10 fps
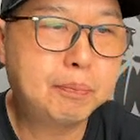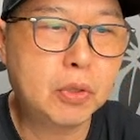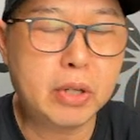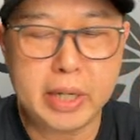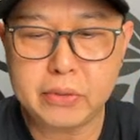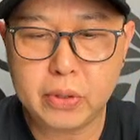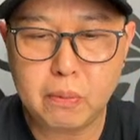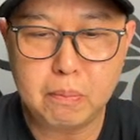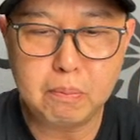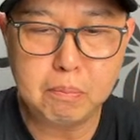All right,
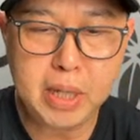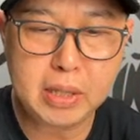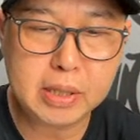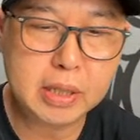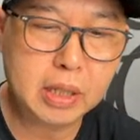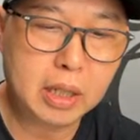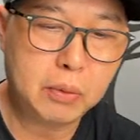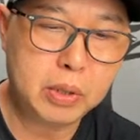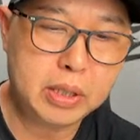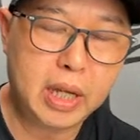so mids, I
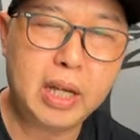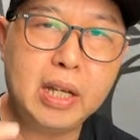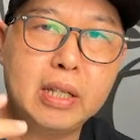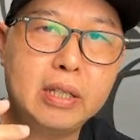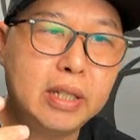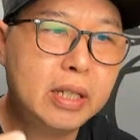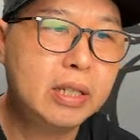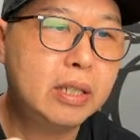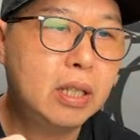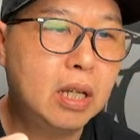would say it's
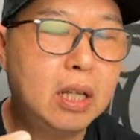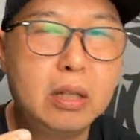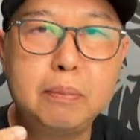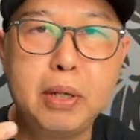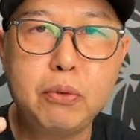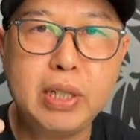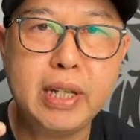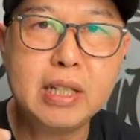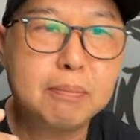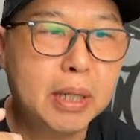just a little bit
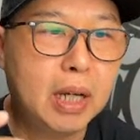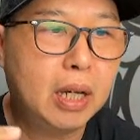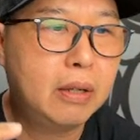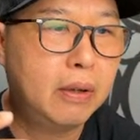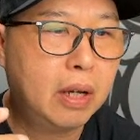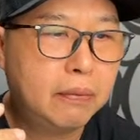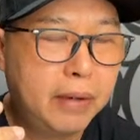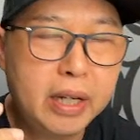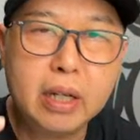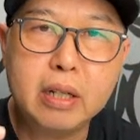recessed, but I
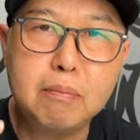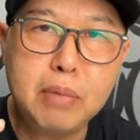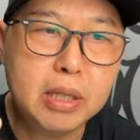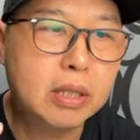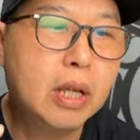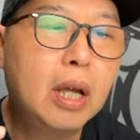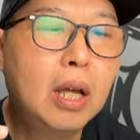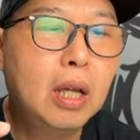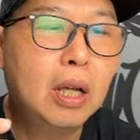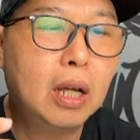find that the mids
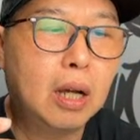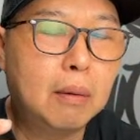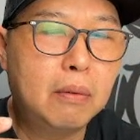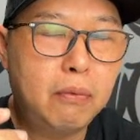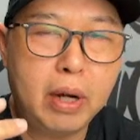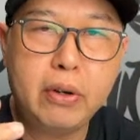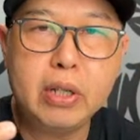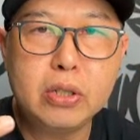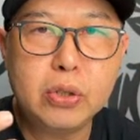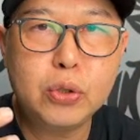are
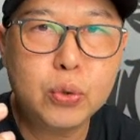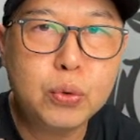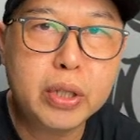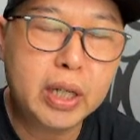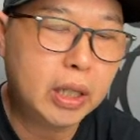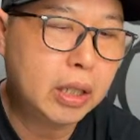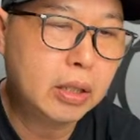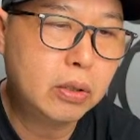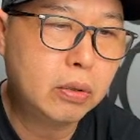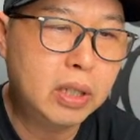very soothing
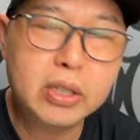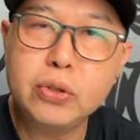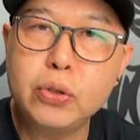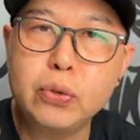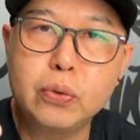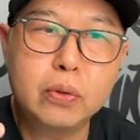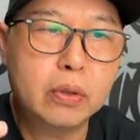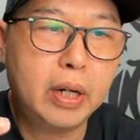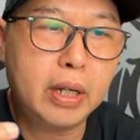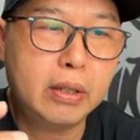to listen to,
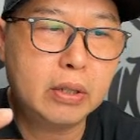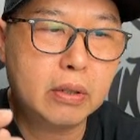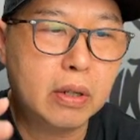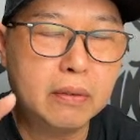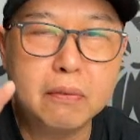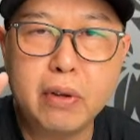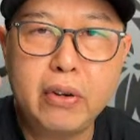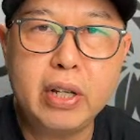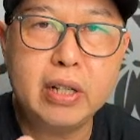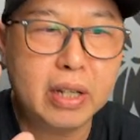right? It's got
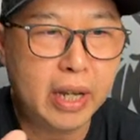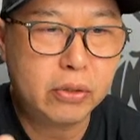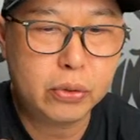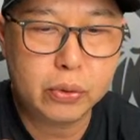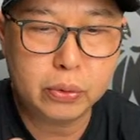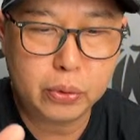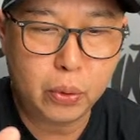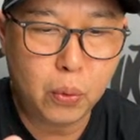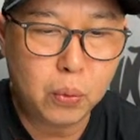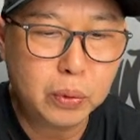very natural
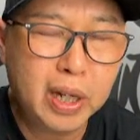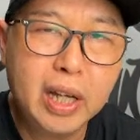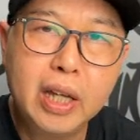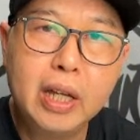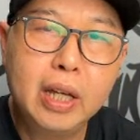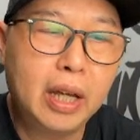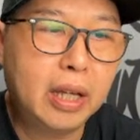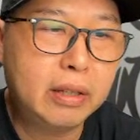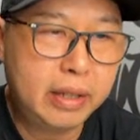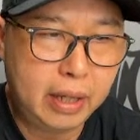tone
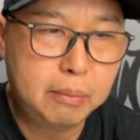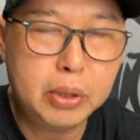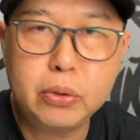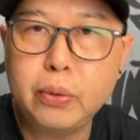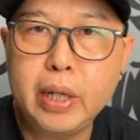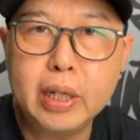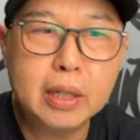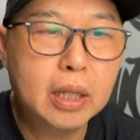and timbre to it.